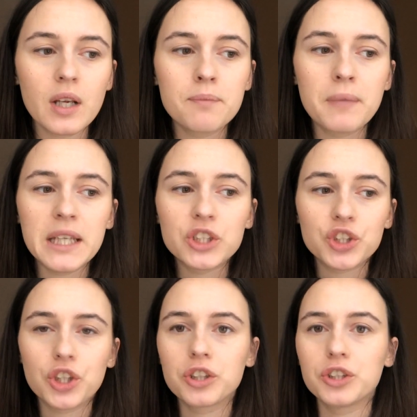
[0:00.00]
make
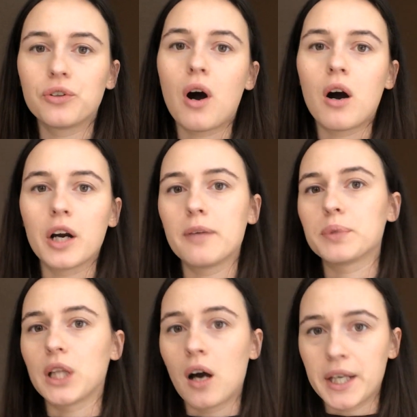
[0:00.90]
sure you are
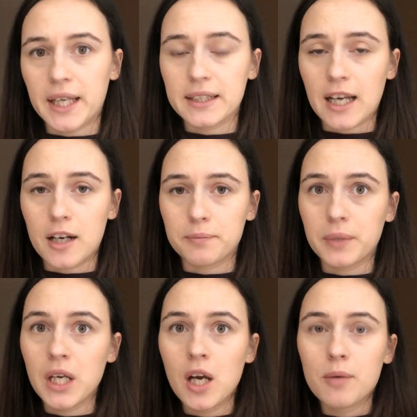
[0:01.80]
applying them
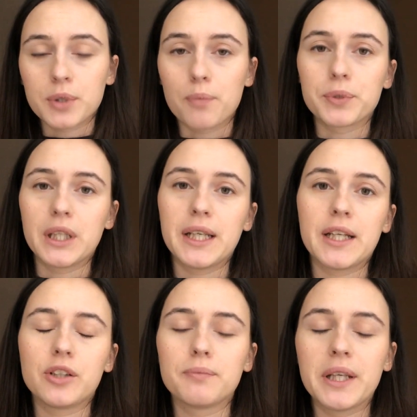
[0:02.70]
properly
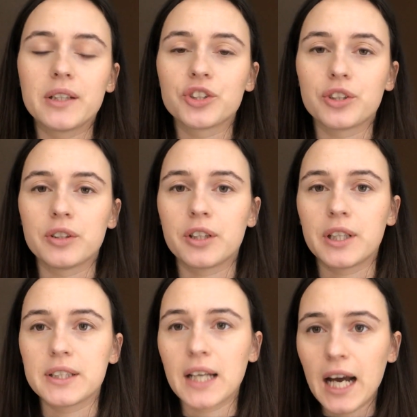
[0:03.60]
and you're making sure they're
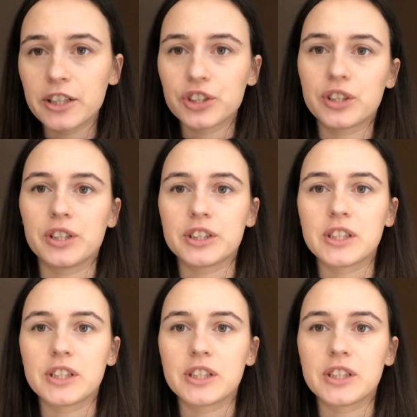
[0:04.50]
attached. There's